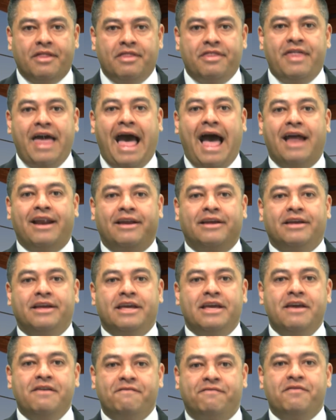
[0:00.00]

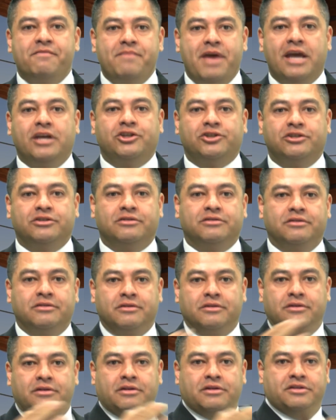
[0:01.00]
that information
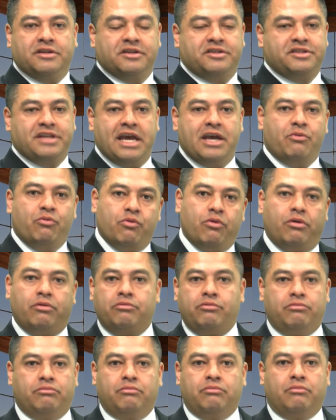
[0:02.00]
to say,
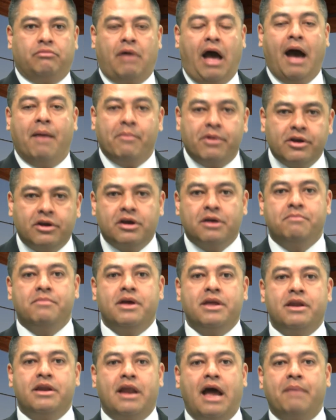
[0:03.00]
well, I'm going to
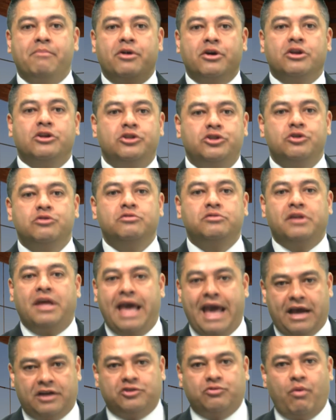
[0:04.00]
come in and I'm going to do
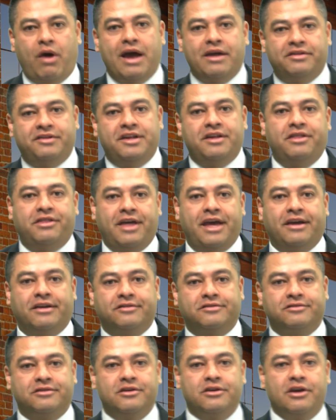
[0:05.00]
XYZ
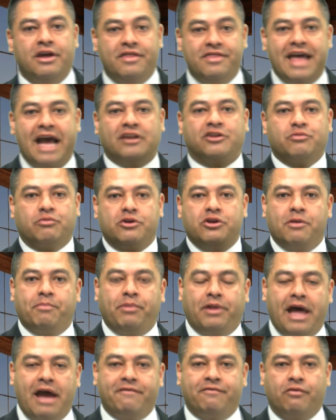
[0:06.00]
things. And that's where your
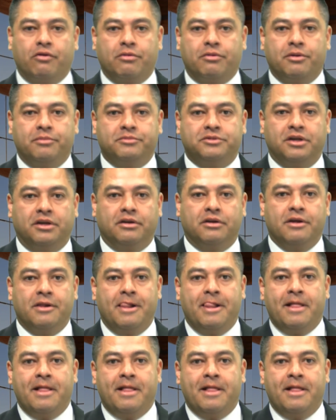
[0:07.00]
platform comes in.